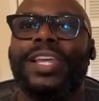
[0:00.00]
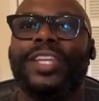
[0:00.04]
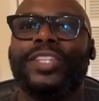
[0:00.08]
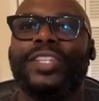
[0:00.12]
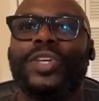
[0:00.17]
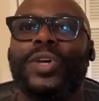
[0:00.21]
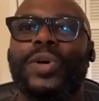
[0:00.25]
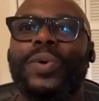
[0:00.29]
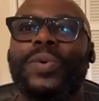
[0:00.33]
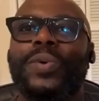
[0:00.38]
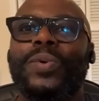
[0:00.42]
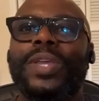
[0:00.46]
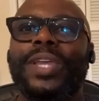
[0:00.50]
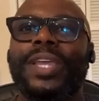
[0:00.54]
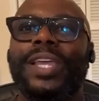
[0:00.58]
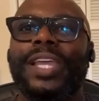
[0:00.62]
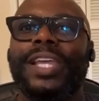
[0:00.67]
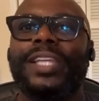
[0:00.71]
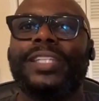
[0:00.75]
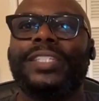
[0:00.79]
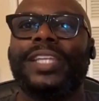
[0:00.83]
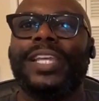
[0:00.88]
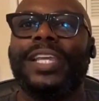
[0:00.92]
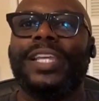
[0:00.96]
You. Mm-hmm. So
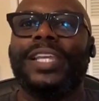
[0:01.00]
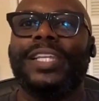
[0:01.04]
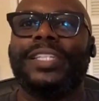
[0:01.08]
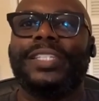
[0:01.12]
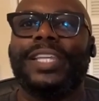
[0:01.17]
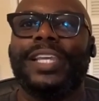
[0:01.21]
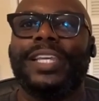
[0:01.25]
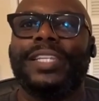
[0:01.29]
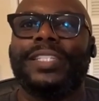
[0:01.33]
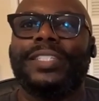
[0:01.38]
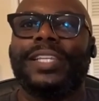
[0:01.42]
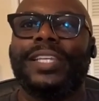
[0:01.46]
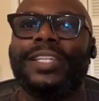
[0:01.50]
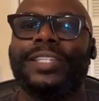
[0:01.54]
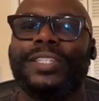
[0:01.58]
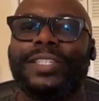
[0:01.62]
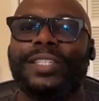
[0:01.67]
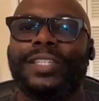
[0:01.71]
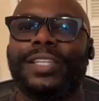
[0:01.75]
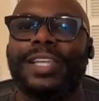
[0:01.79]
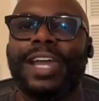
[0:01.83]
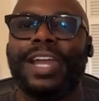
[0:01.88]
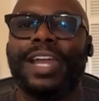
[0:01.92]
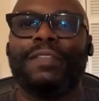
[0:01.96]
it, it, it's,
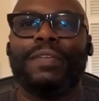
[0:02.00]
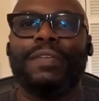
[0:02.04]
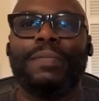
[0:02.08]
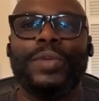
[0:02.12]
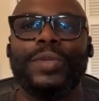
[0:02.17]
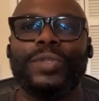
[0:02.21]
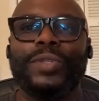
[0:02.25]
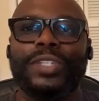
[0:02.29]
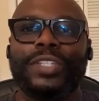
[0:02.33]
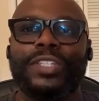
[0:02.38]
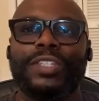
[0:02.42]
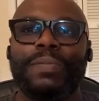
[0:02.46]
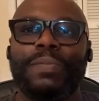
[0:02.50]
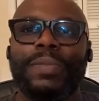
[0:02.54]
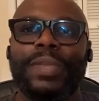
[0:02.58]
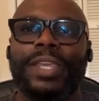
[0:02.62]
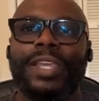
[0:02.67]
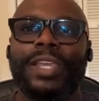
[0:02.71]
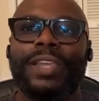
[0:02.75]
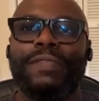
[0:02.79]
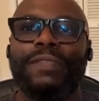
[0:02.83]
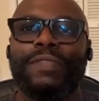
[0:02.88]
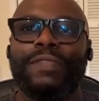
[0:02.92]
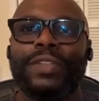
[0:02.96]
it's kind of amusing to
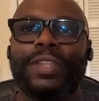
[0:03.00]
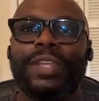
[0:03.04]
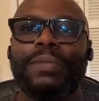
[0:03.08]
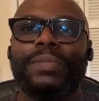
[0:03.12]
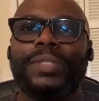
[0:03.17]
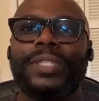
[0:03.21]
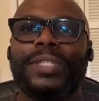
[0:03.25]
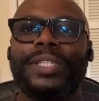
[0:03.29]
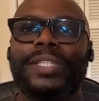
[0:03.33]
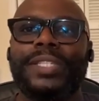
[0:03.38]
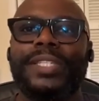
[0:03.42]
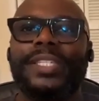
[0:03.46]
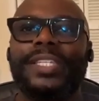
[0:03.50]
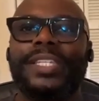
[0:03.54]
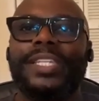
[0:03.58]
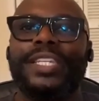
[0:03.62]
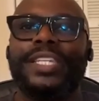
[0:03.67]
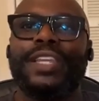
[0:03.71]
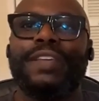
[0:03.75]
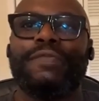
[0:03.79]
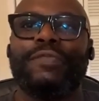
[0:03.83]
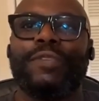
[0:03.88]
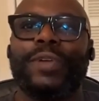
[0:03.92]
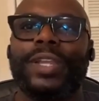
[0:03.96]
me for them to
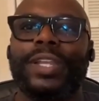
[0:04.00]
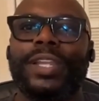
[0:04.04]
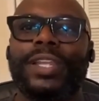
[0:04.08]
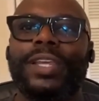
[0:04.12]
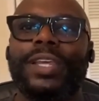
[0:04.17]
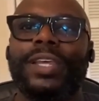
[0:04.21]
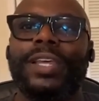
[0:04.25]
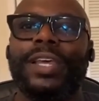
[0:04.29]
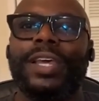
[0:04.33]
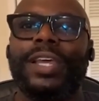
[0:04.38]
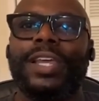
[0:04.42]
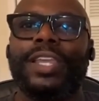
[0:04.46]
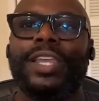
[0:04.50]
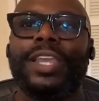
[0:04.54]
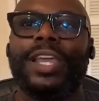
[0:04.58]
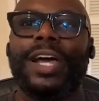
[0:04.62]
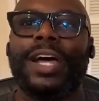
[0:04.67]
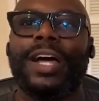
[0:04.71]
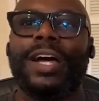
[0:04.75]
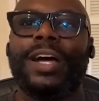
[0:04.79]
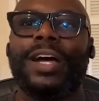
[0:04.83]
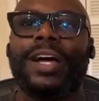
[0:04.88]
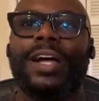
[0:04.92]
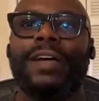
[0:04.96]
see different.
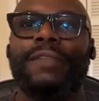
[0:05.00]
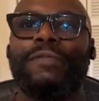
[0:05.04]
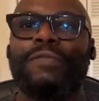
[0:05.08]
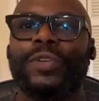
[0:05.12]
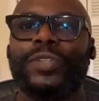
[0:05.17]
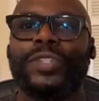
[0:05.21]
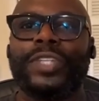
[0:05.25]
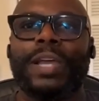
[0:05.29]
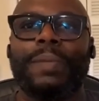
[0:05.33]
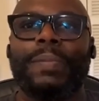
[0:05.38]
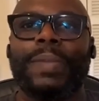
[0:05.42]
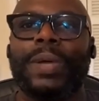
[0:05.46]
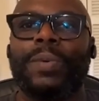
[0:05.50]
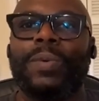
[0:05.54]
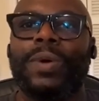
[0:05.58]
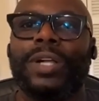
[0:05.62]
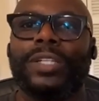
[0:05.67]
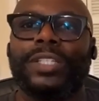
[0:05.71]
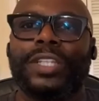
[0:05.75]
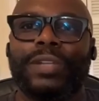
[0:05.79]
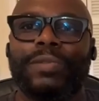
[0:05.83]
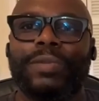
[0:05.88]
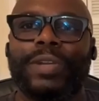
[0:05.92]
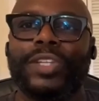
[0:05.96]
Uh, for example, I
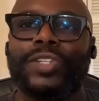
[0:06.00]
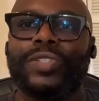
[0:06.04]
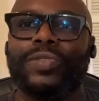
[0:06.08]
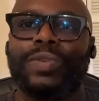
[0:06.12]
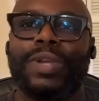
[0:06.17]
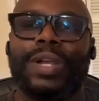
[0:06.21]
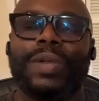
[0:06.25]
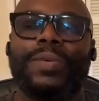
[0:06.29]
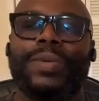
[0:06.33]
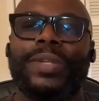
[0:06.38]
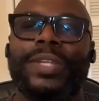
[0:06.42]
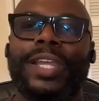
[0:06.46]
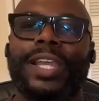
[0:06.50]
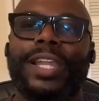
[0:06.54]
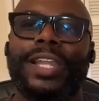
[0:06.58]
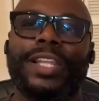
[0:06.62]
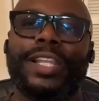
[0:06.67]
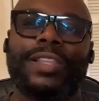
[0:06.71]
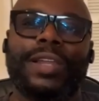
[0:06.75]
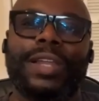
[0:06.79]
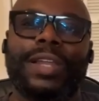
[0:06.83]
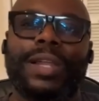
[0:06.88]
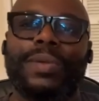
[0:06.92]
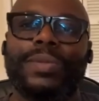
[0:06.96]
walked in the restaurant one day
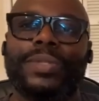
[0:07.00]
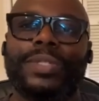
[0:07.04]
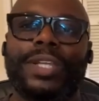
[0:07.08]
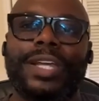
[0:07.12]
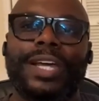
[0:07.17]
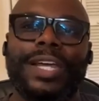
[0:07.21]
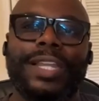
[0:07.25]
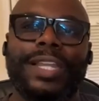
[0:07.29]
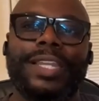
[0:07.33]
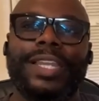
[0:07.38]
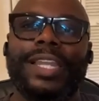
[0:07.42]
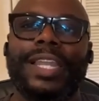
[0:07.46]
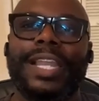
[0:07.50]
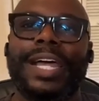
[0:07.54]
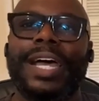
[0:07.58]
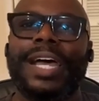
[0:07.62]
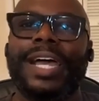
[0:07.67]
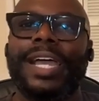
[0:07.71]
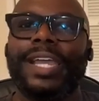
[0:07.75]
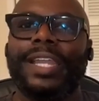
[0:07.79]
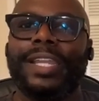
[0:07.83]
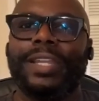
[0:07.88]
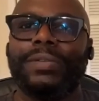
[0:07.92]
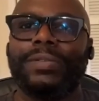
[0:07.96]
and they thought I was cutting in
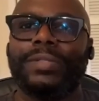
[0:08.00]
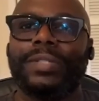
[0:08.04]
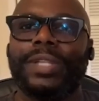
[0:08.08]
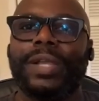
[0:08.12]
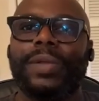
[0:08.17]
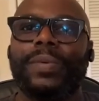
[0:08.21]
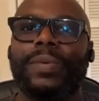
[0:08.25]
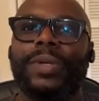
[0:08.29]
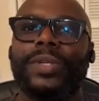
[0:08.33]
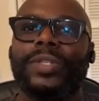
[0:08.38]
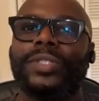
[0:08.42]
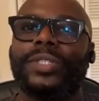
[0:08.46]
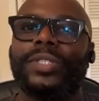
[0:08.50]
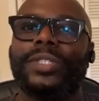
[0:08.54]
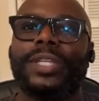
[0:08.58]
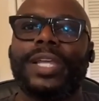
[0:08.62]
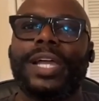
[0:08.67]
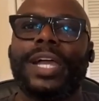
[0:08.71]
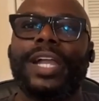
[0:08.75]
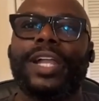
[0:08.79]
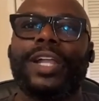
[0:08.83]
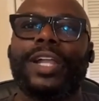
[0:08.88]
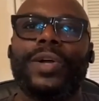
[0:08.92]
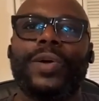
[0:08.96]
line. It's like, where's this
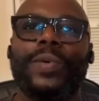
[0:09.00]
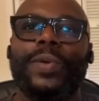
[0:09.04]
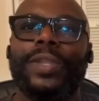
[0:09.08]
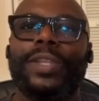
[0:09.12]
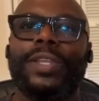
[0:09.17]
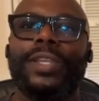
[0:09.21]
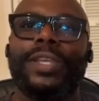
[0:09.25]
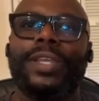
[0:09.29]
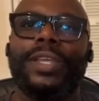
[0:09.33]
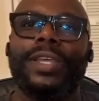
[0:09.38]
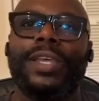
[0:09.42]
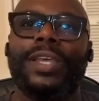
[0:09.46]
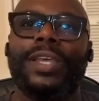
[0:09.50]
guy going?